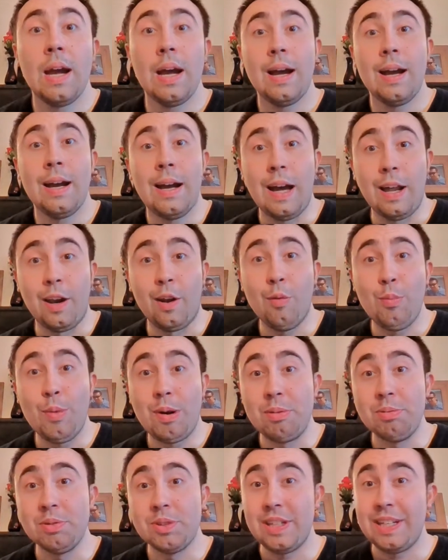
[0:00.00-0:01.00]
Hello,
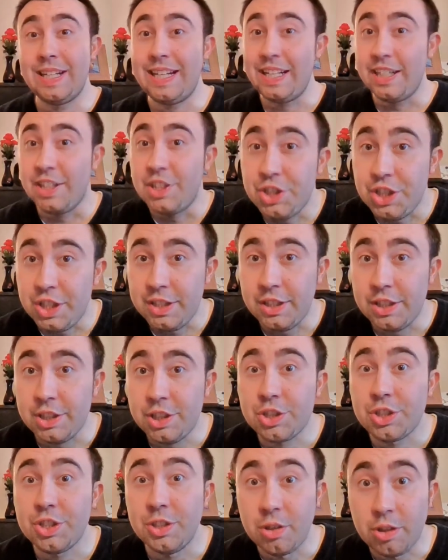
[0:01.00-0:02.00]
welcome to Ingenious
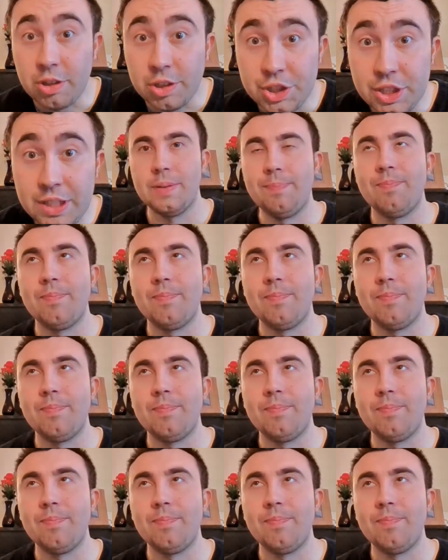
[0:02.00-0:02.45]
Genealogy.